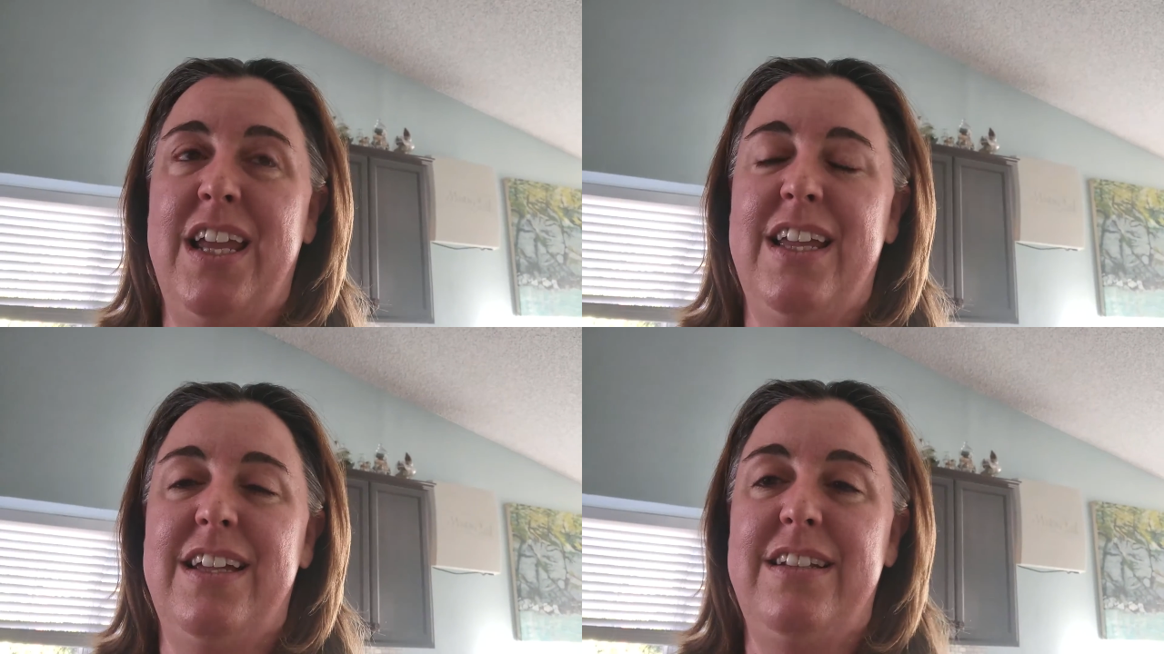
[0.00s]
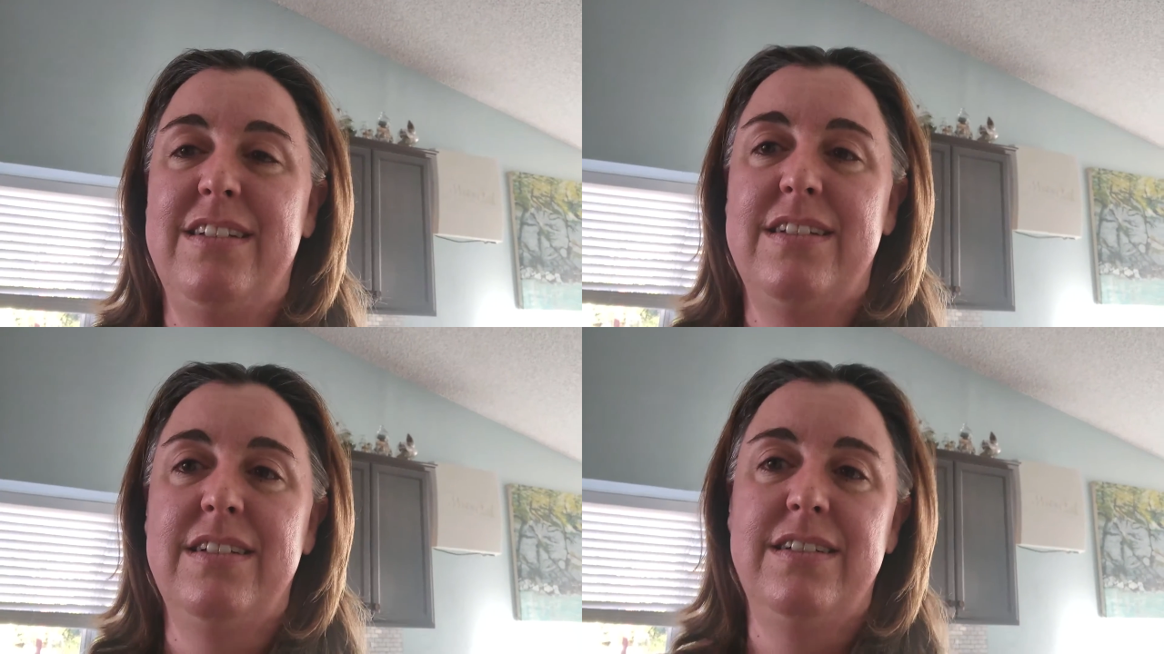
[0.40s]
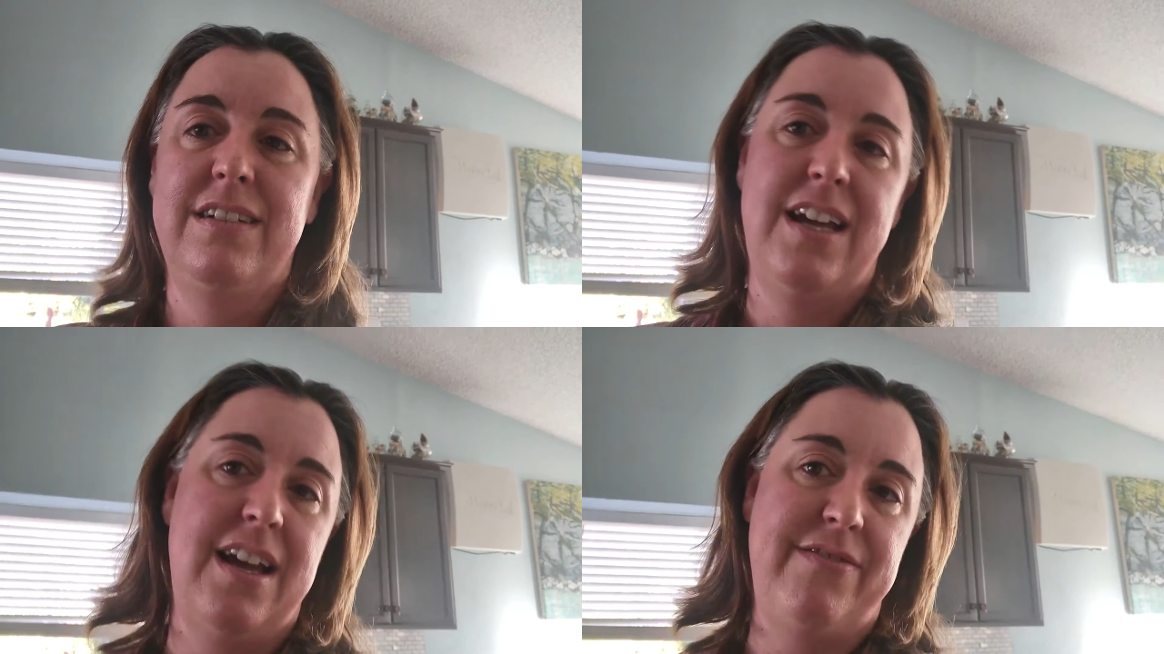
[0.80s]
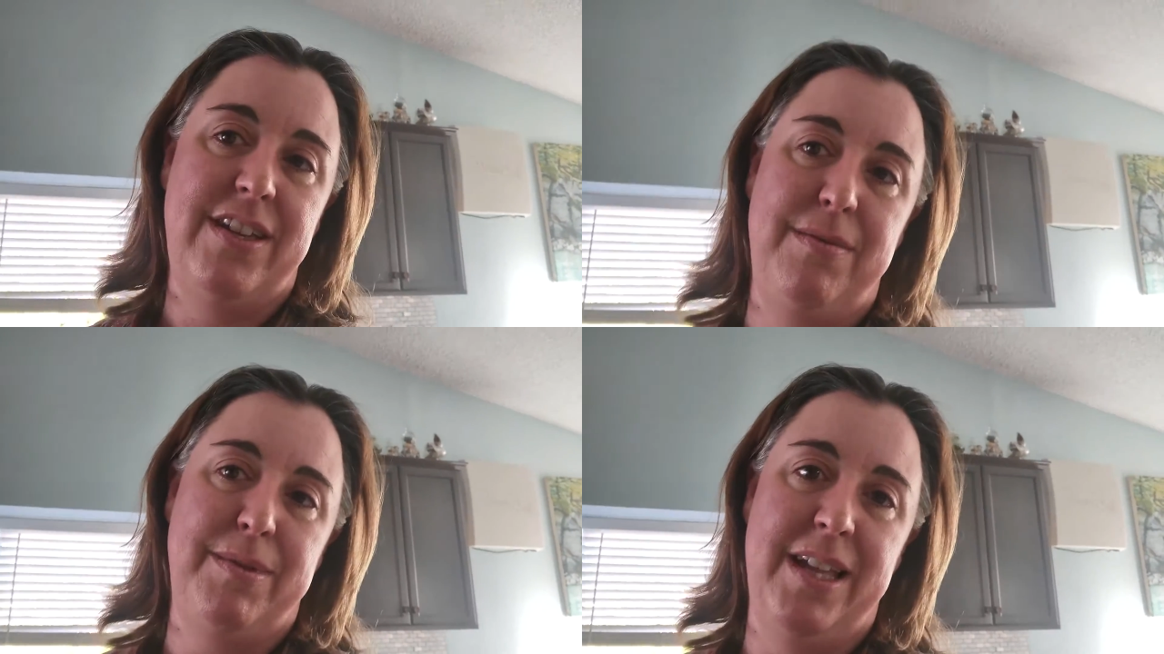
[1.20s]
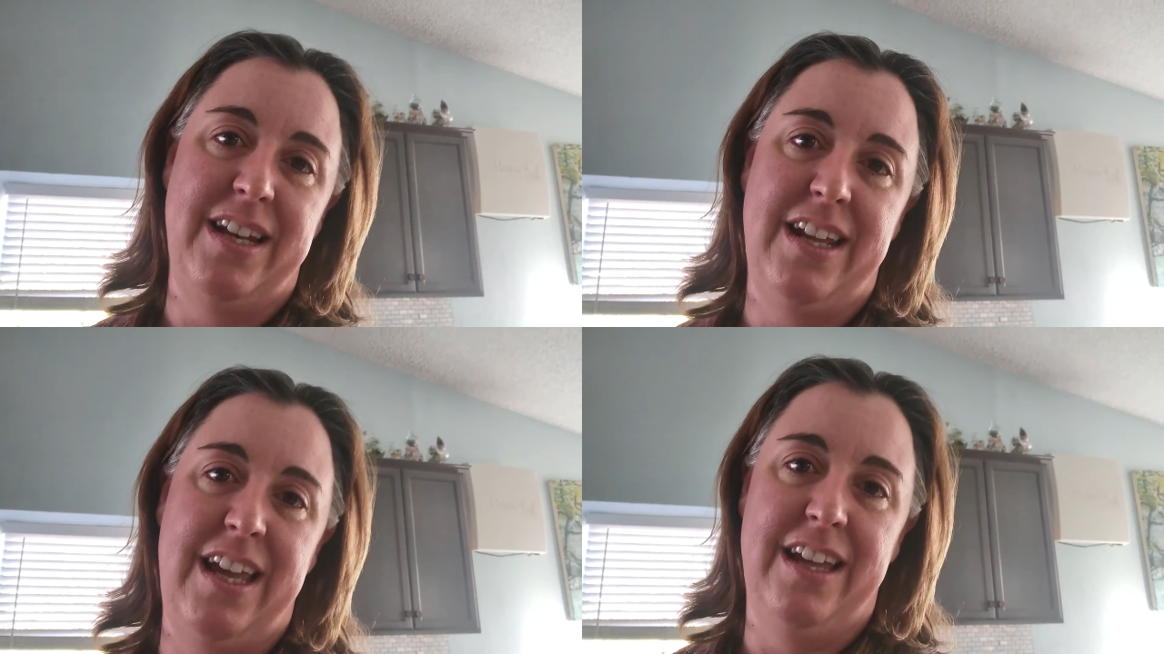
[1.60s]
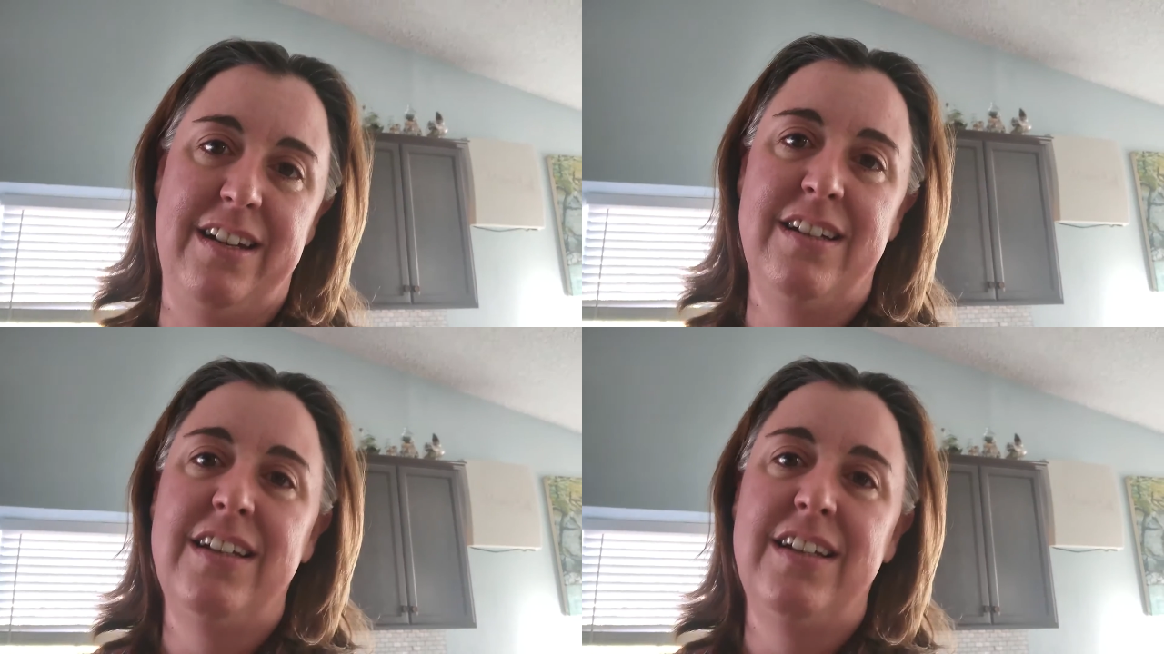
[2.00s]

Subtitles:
and haven't planned ahead